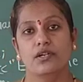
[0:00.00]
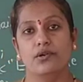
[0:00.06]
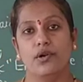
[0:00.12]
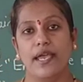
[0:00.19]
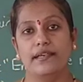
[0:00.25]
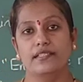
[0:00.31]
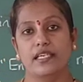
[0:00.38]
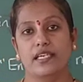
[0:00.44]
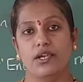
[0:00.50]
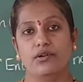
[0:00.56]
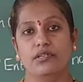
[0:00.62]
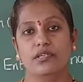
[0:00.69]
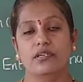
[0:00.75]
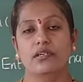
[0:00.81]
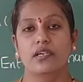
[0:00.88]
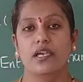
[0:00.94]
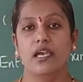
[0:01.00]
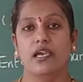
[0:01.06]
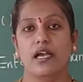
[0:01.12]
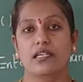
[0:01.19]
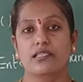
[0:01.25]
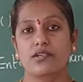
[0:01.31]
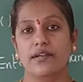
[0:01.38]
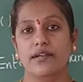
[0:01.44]
to execute
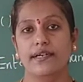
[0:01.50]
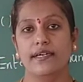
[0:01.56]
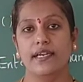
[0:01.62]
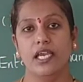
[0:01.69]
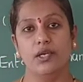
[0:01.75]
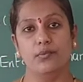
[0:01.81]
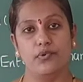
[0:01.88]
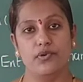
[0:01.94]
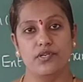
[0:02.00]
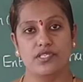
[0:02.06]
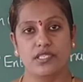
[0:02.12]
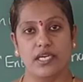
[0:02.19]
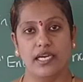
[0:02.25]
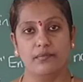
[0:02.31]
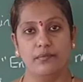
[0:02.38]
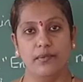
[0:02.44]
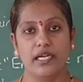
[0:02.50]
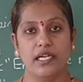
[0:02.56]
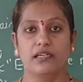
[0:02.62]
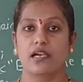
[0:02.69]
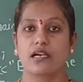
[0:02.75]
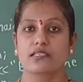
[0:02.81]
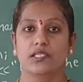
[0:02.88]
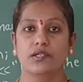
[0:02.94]
consolidated input statement
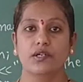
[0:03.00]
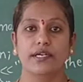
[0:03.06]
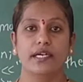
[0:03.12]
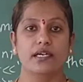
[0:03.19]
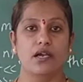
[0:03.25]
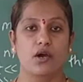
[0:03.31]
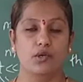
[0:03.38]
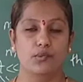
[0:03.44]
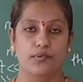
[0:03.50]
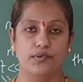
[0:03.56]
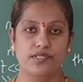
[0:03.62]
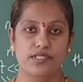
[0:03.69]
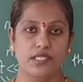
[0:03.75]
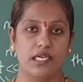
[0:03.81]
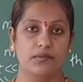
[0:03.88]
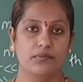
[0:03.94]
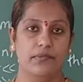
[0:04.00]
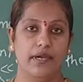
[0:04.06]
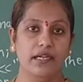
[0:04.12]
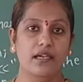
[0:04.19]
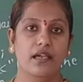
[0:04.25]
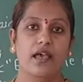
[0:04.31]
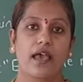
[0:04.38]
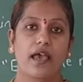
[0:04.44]
and consolidated output statement,